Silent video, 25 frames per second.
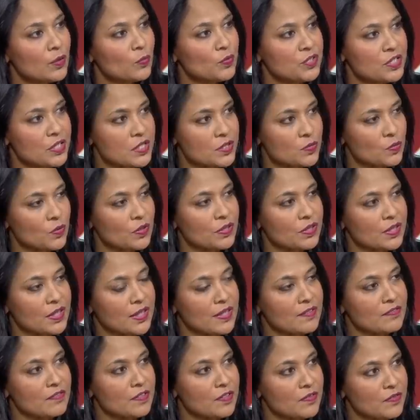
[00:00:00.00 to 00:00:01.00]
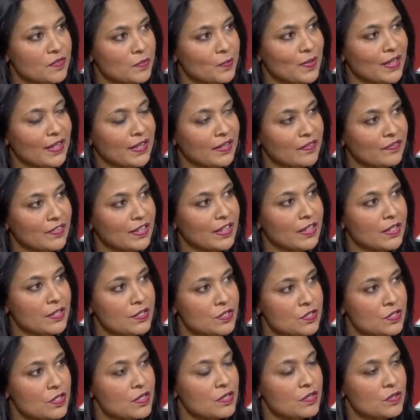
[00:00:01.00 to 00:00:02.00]
which is what the Governor of the Bank of
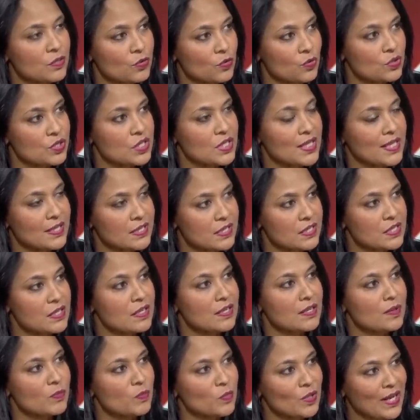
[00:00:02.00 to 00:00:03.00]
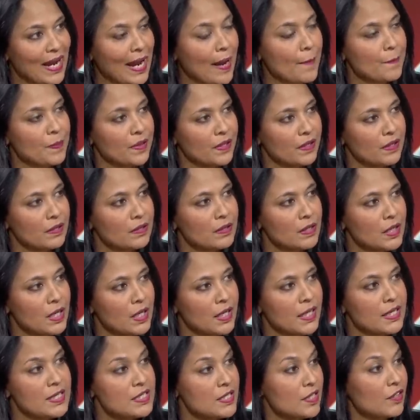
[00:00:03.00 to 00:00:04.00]
England thought at the time would happen.
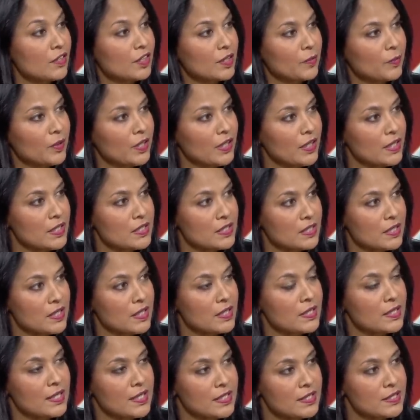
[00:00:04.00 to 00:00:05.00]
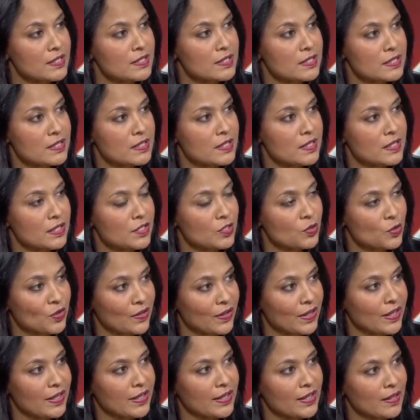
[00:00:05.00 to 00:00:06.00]
His argument is that they didn't see
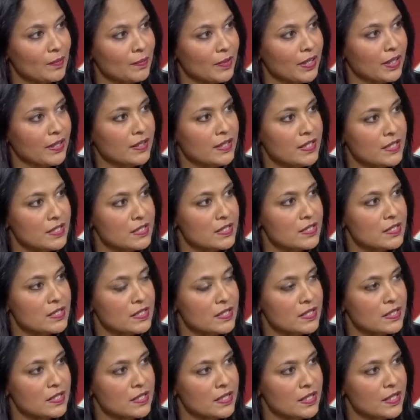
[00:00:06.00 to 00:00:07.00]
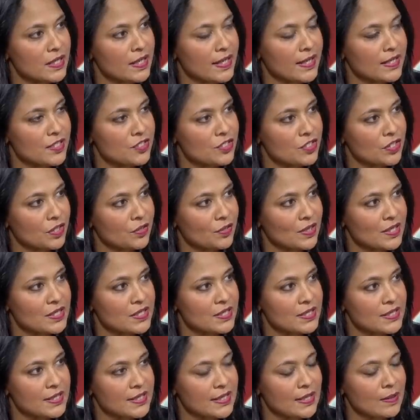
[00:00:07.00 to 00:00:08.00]
Ukraine coming, they didn't see the energy
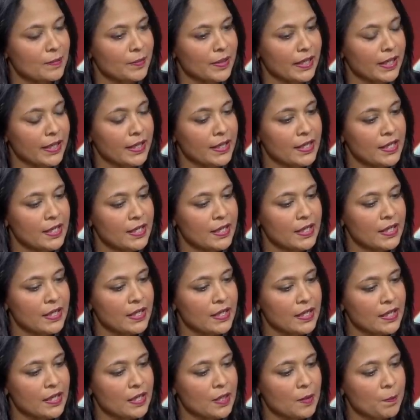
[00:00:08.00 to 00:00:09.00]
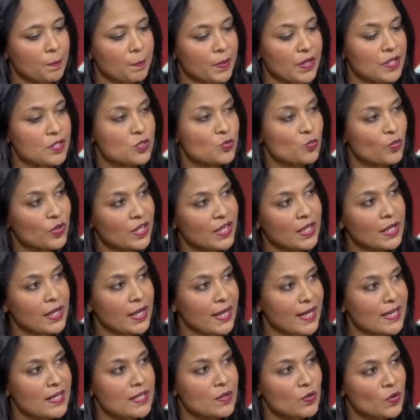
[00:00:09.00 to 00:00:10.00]
crisis coming. But
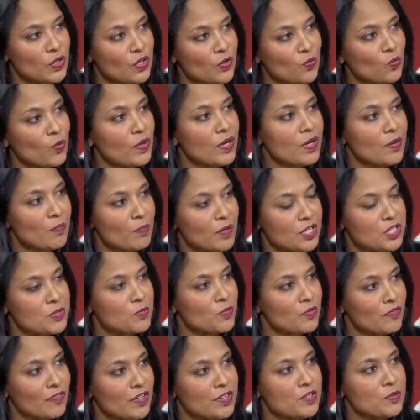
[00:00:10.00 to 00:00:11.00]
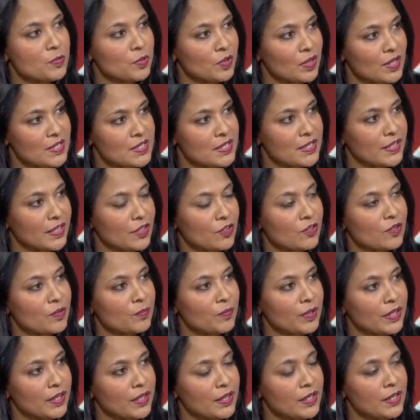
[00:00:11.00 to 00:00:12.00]
we are much more vulnerable as an
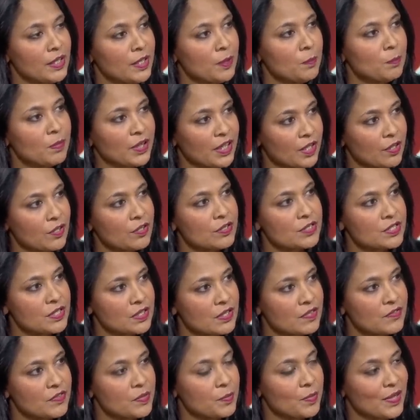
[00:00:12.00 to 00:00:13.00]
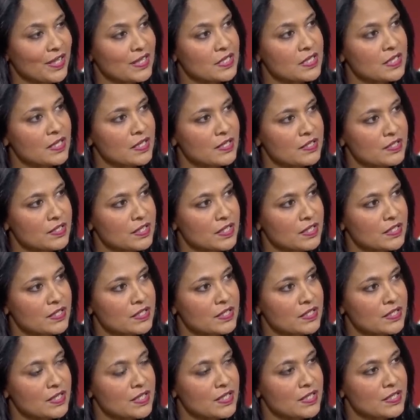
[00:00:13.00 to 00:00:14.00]
economy because of the Brexit
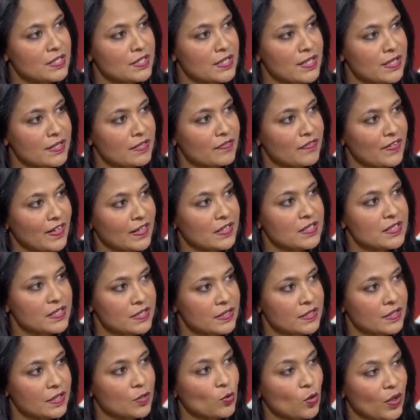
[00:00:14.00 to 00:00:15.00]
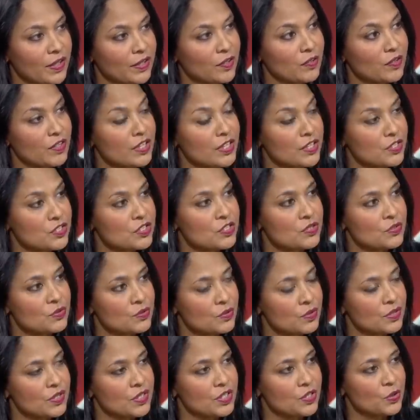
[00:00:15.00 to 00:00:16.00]
uncertainties and other factors that are quite unique
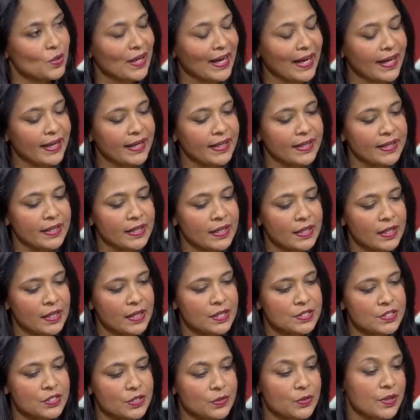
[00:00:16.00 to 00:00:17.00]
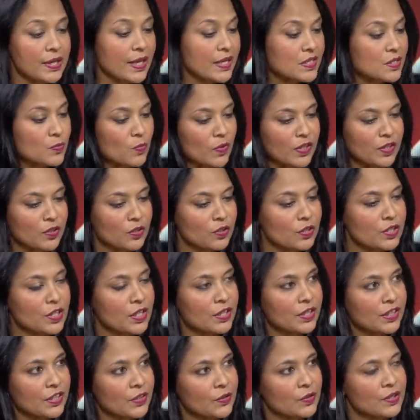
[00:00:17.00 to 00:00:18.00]
to the UK. So, yes, one could
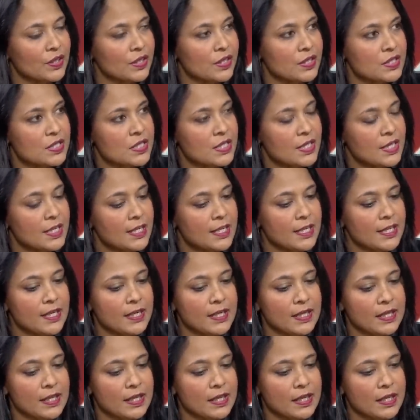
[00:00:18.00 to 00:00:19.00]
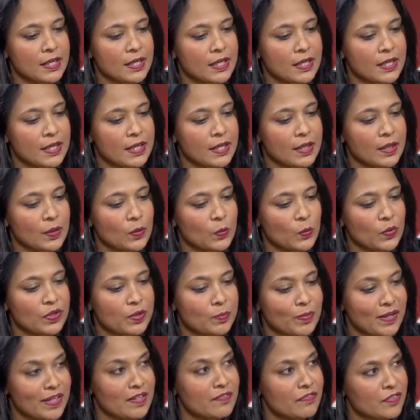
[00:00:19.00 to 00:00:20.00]
argue that with
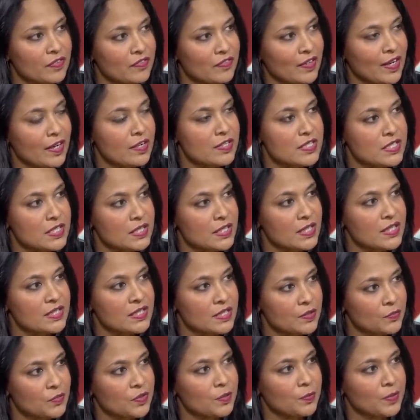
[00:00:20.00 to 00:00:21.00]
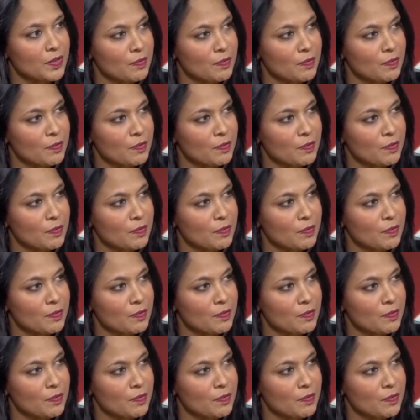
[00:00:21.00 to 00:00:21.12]
the benefit of hindsight, it would have